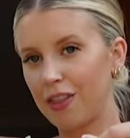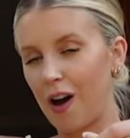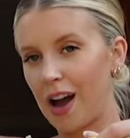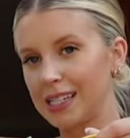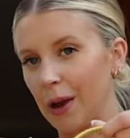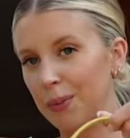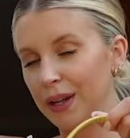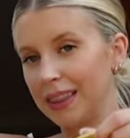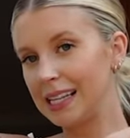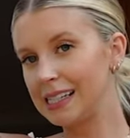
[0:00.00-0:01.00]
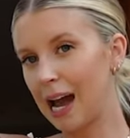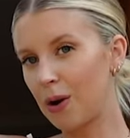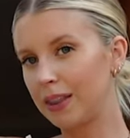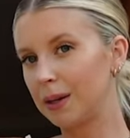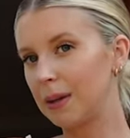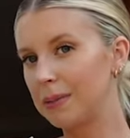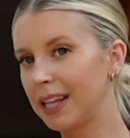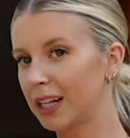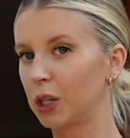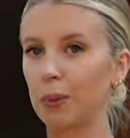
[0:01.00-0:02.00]
thought I would put these out and then maybe
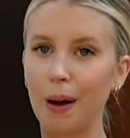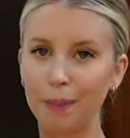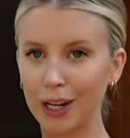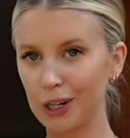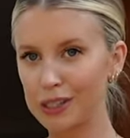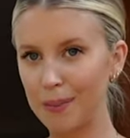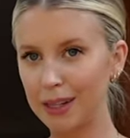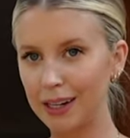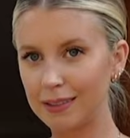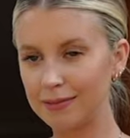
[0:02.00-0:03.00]
like a little pumpkin or something.